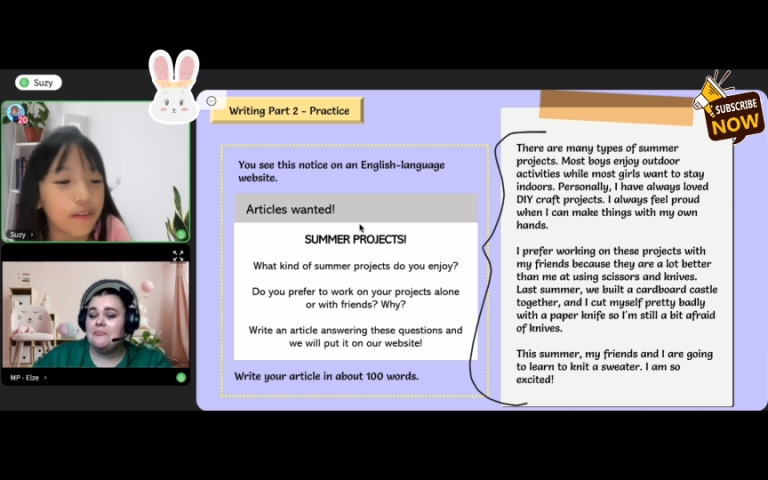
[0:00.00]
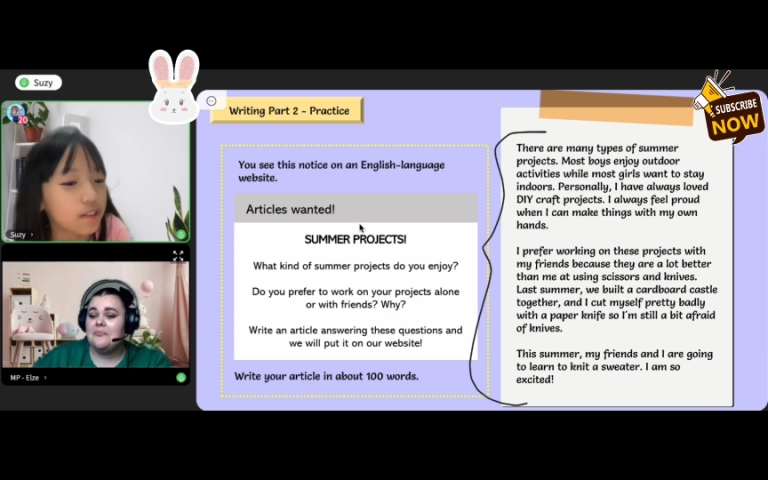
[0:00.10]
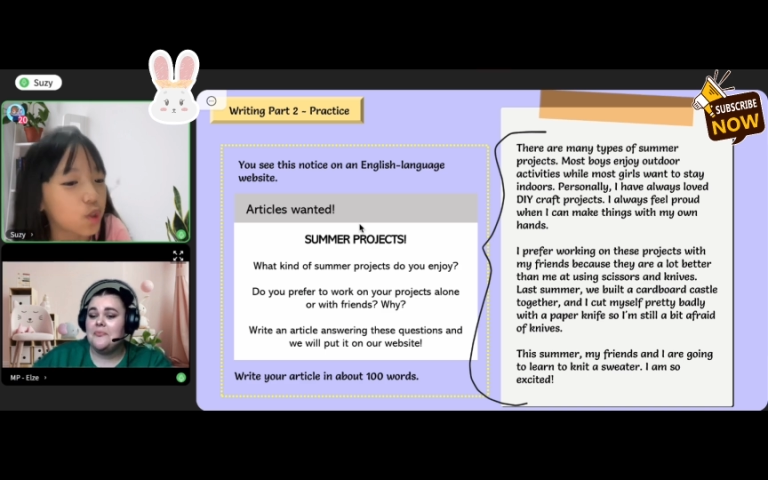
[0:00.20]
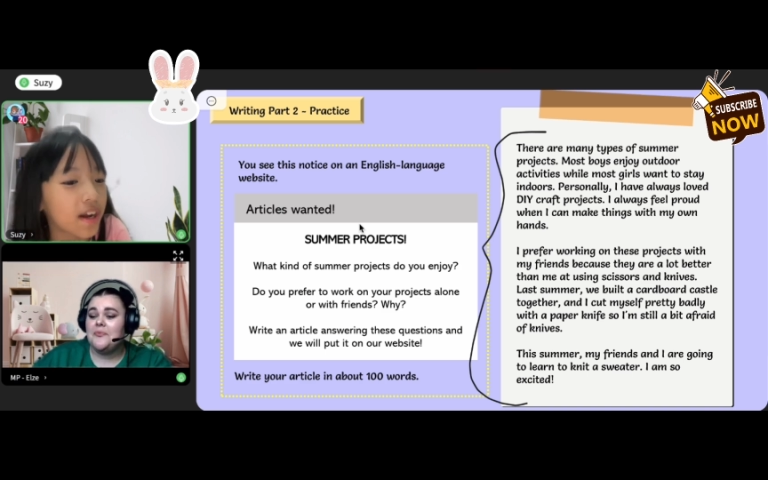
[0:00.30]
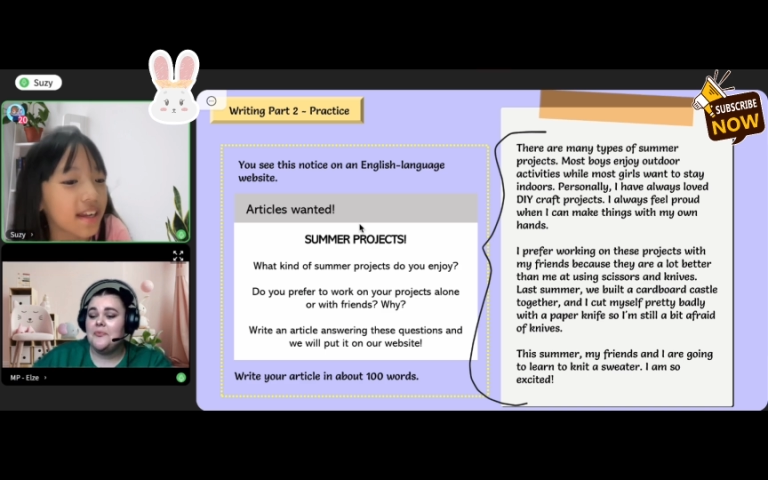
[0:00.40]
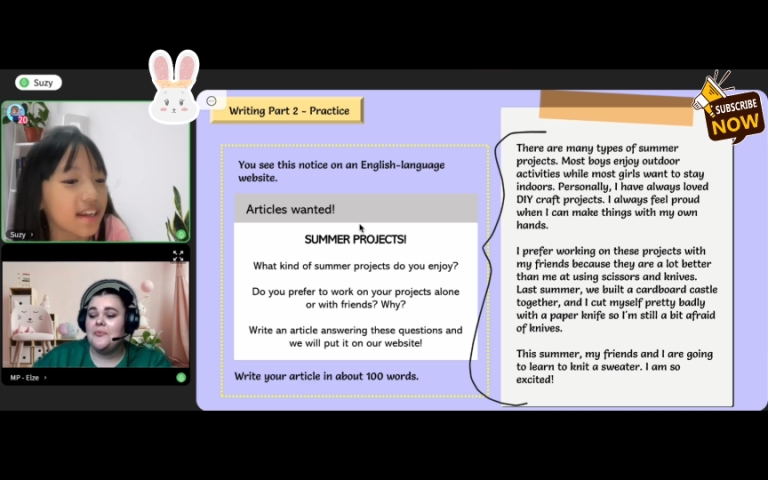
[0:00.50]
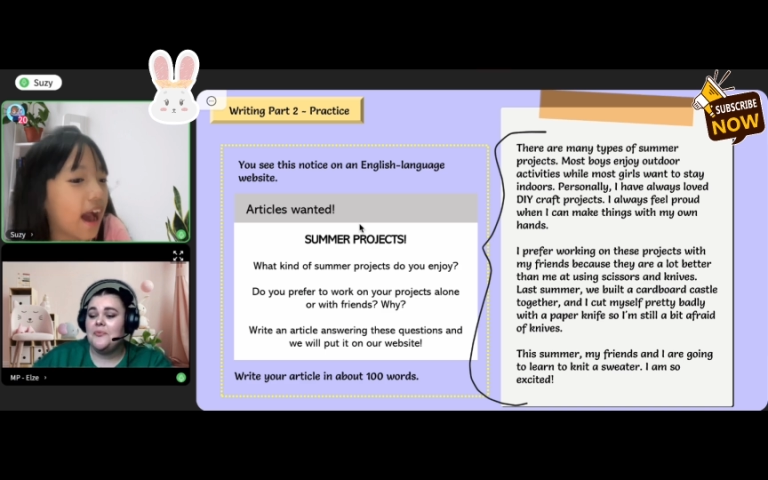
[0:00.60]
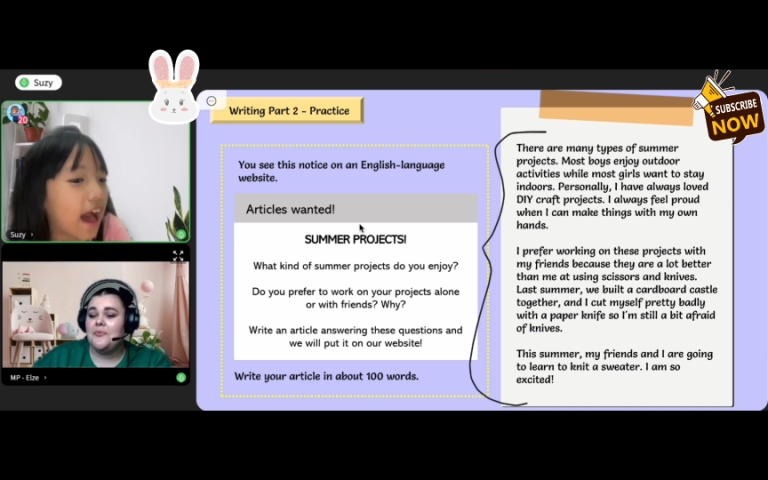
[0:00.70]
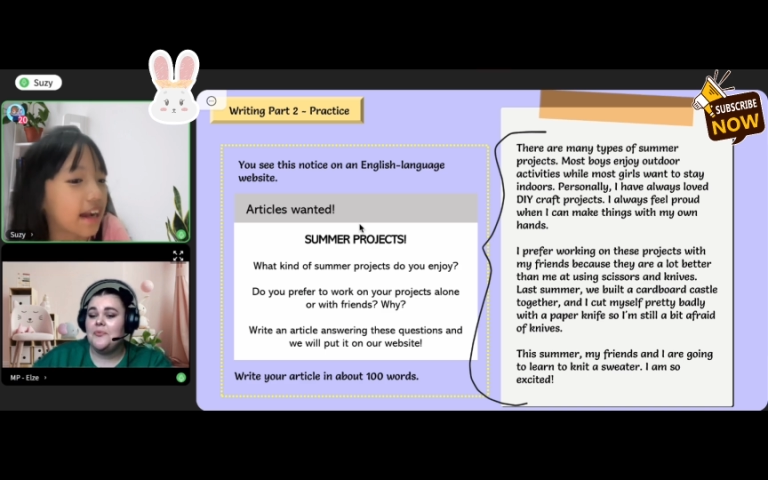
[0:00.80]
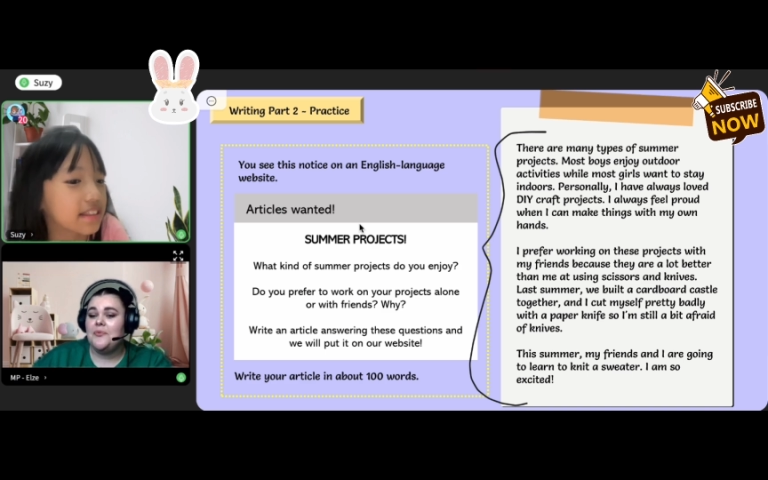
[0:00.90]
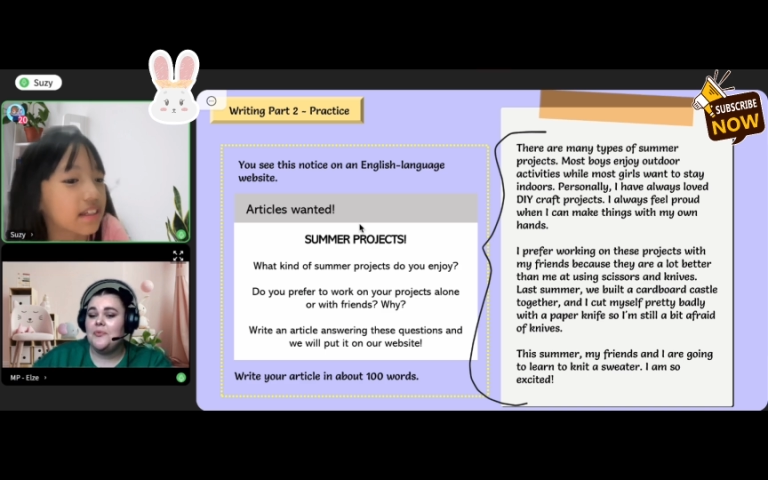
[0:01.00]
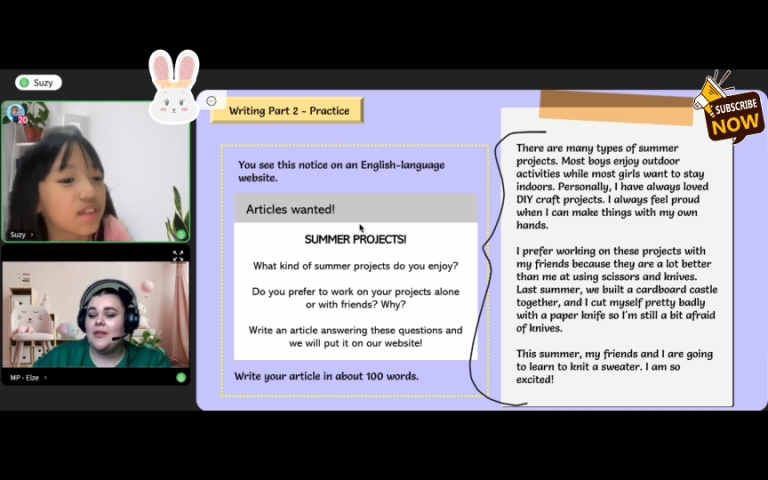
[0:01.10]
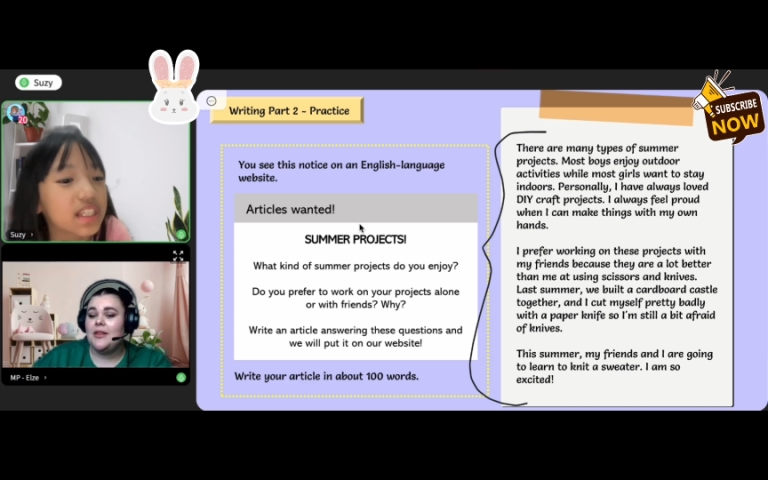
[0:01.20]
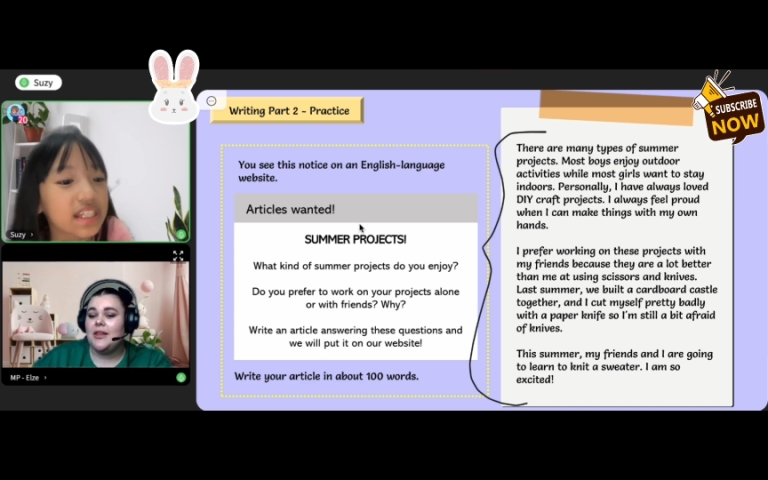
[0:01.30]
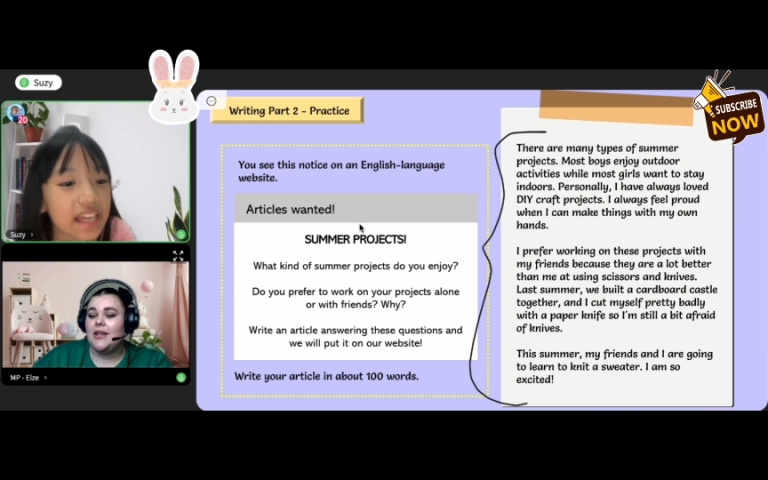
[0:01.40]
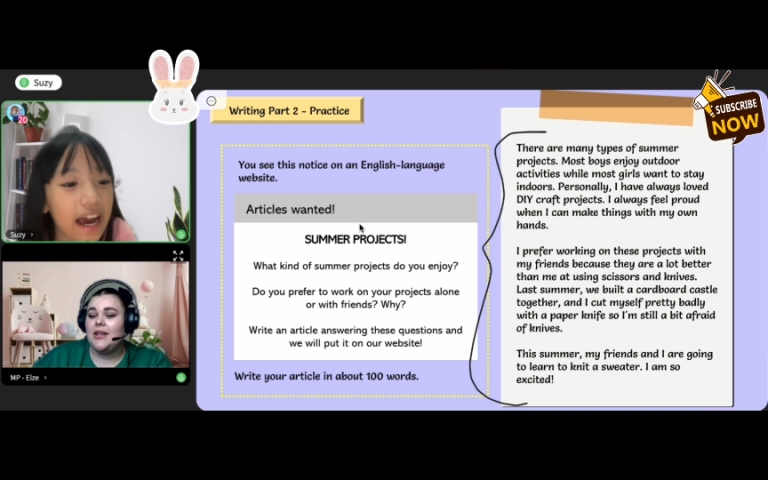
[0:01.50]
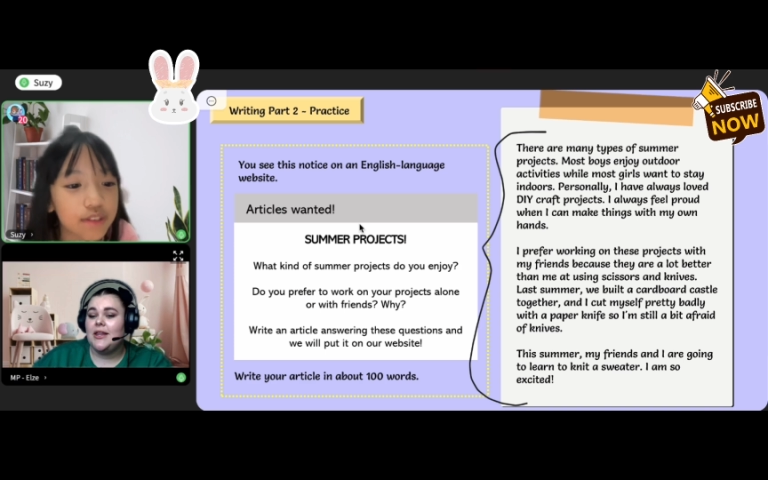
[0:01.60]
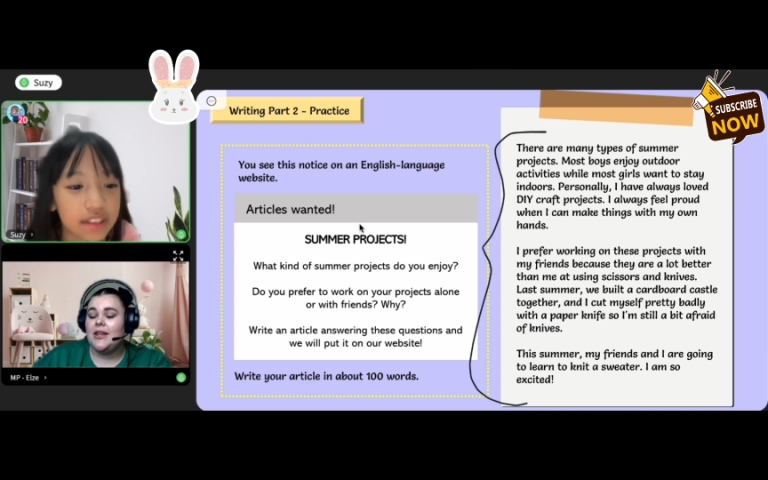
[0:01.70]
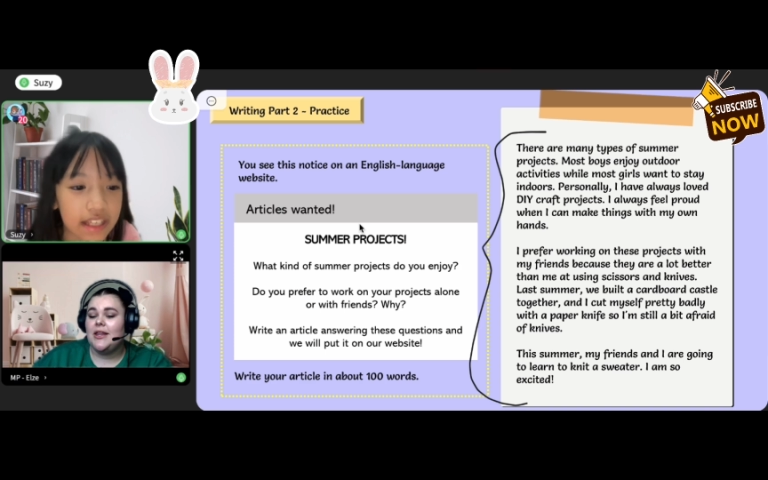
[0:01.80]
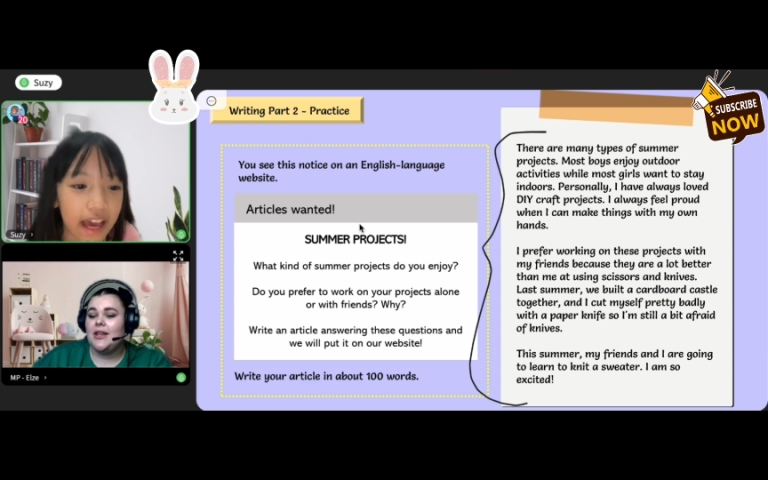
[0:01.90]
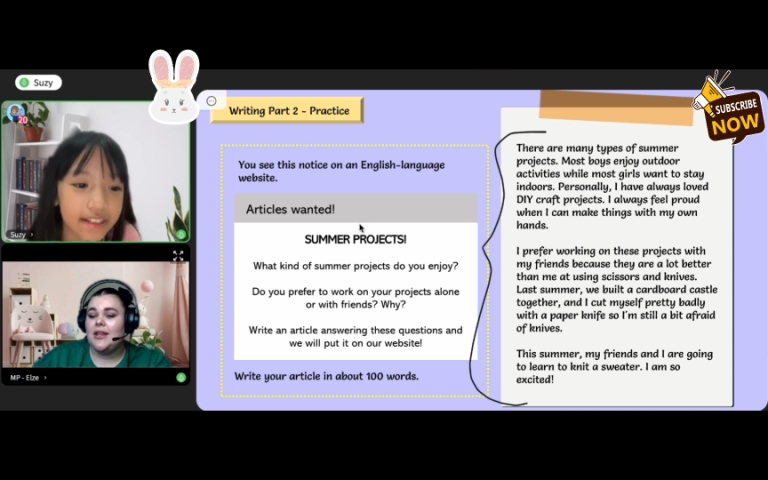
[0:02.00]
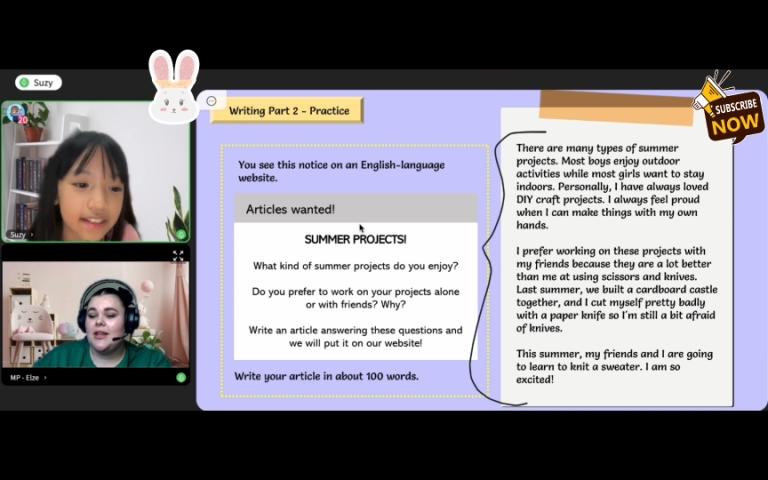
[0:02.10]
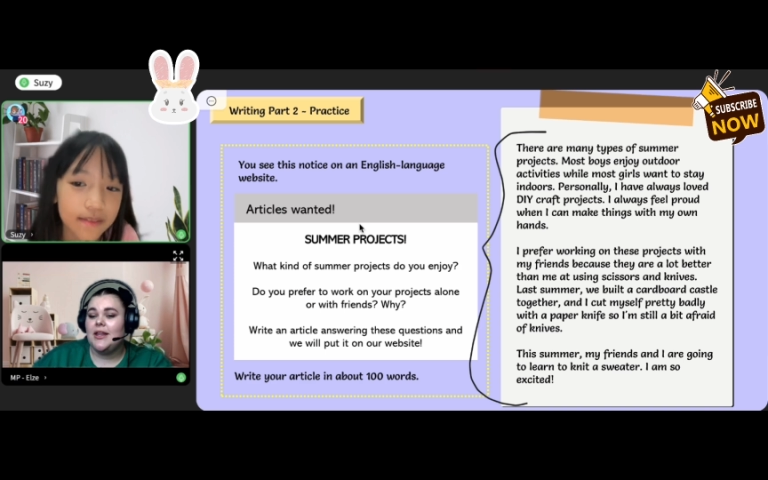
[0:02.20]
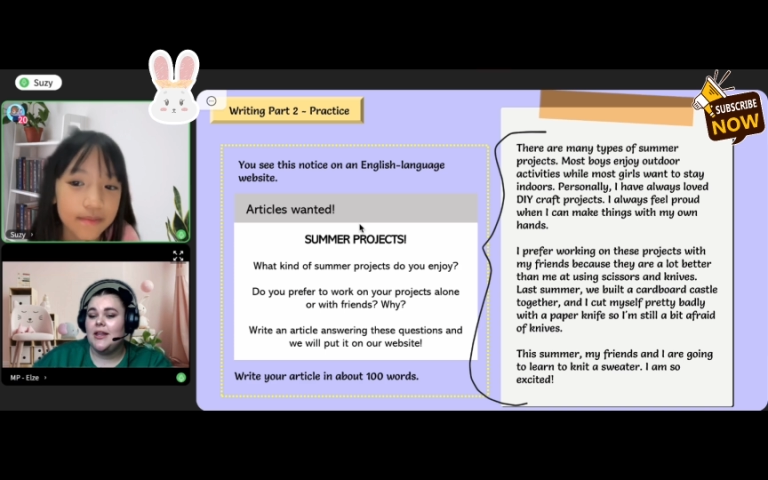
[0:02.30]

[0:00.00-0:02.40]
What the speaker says: join the activities outside.